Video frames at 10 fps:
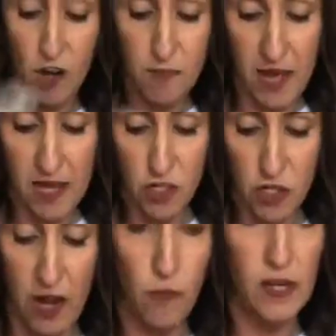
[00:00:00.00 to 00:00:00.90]
our
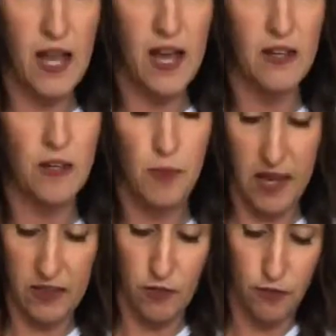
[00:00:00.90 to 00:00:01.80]
mesh. I went ahead and
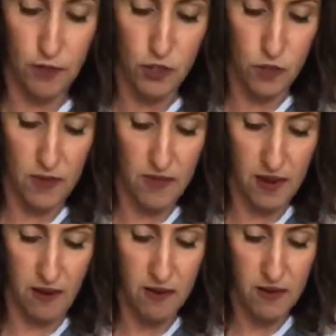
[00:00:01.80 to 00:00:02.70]
applied the first one
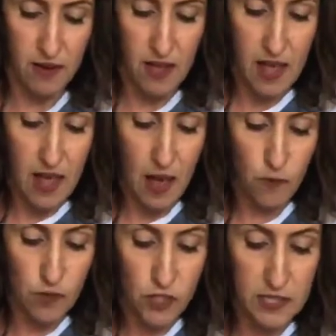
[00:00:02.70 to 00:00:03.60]
there,
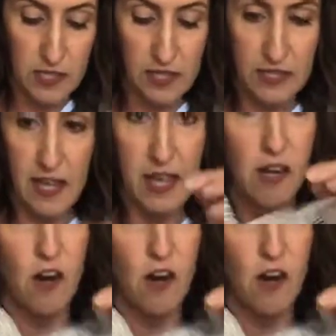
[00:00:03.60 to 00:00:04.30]
and we're just gonna take